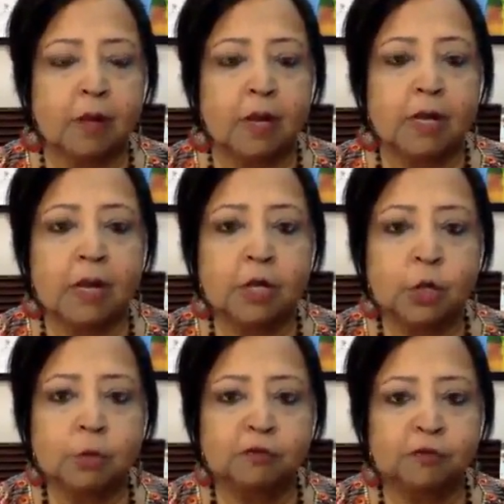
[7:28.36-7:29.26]

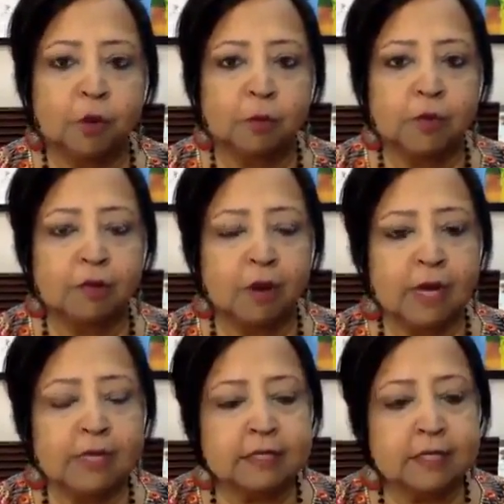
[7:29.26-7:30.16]
we are
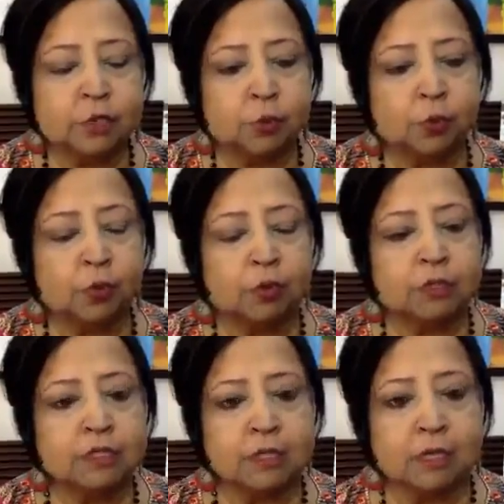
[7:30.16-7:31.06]
rising
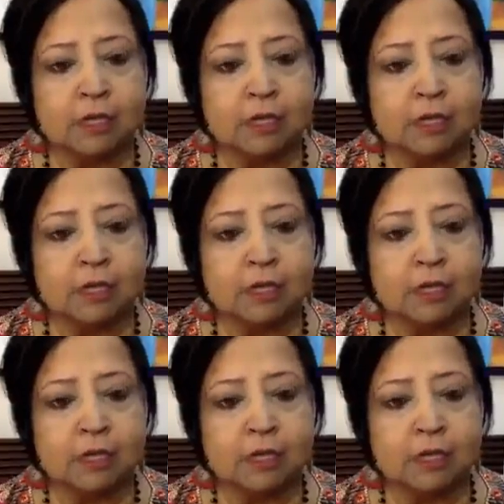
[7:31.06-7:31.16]
towards